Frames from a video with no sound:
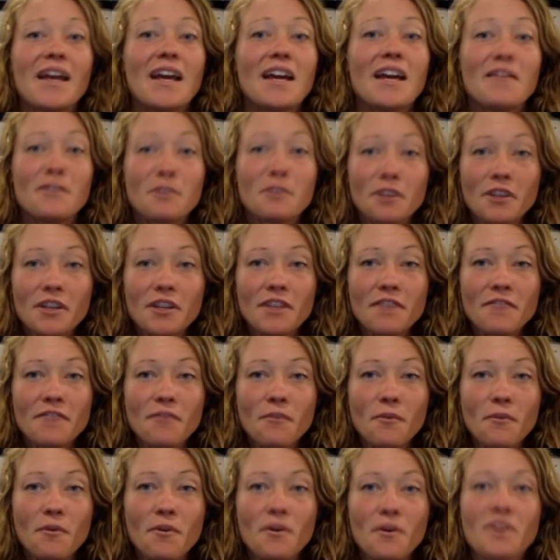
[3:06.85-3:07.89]
If you're looking
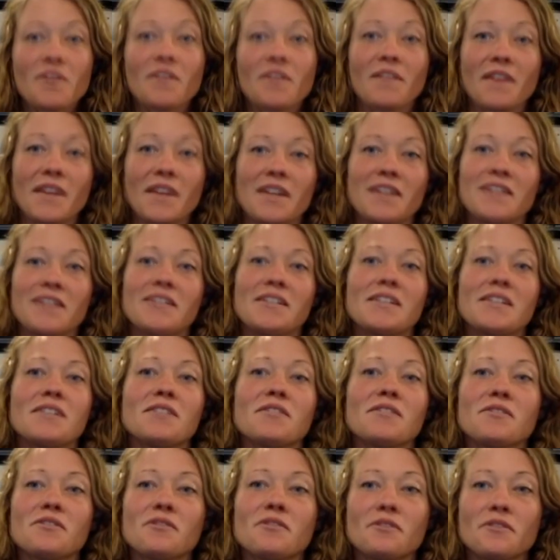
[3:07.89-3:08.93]
for the lightest
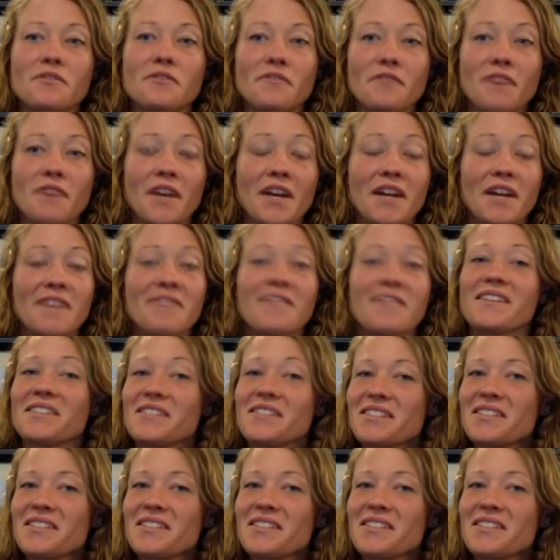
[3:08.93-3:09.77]
sandals you can find that